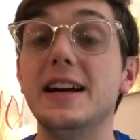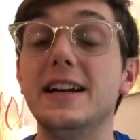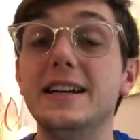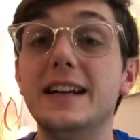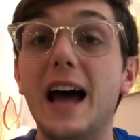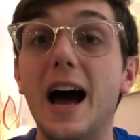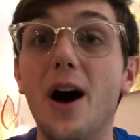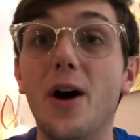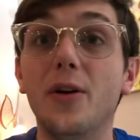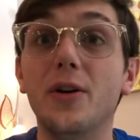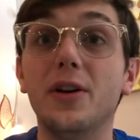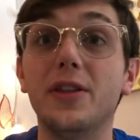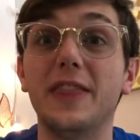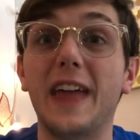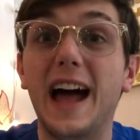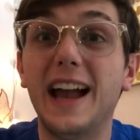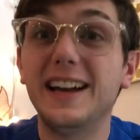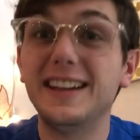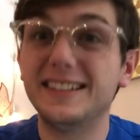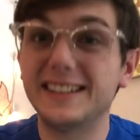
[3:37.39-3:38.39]
Now,
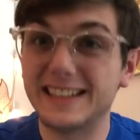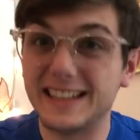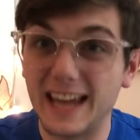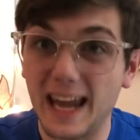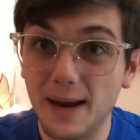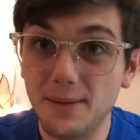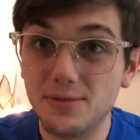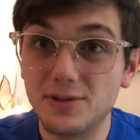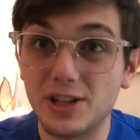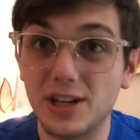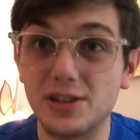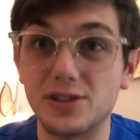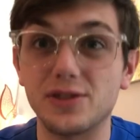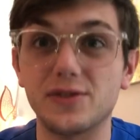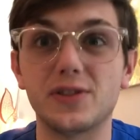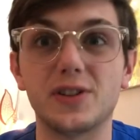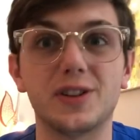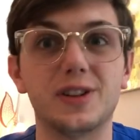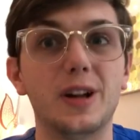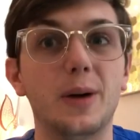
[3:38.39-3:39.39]
that is a game changer
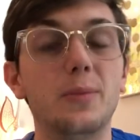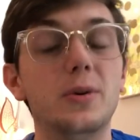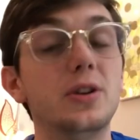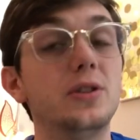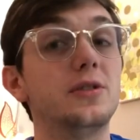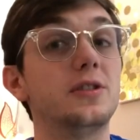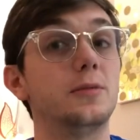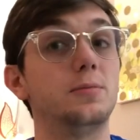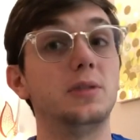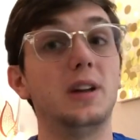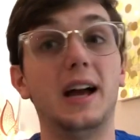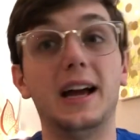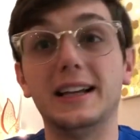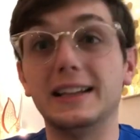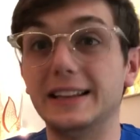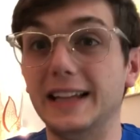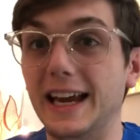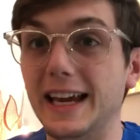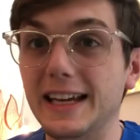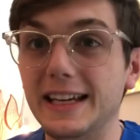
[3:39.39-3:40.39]
for someone who's applying
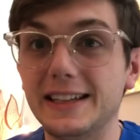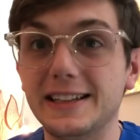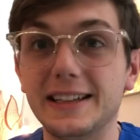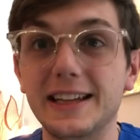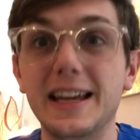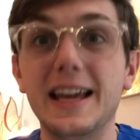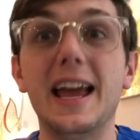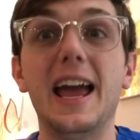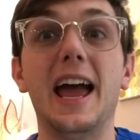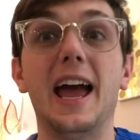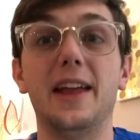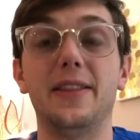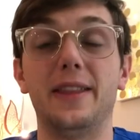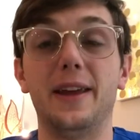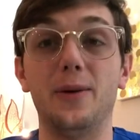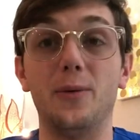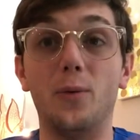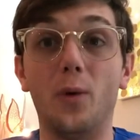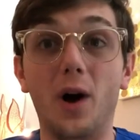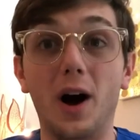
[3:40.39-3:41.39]
late and
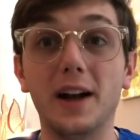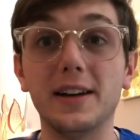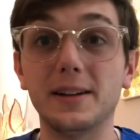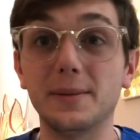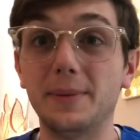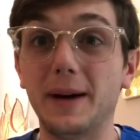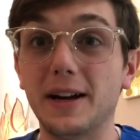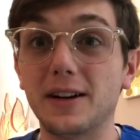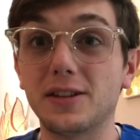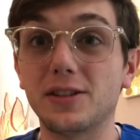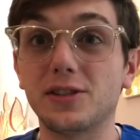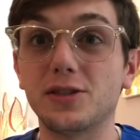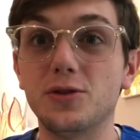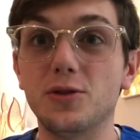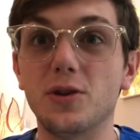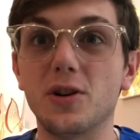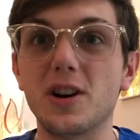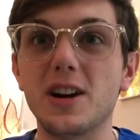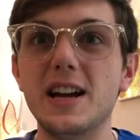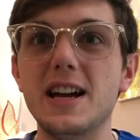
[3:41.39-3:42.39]
they want a better
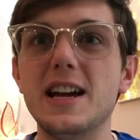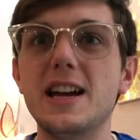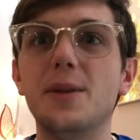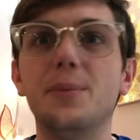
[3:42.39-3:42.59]
score,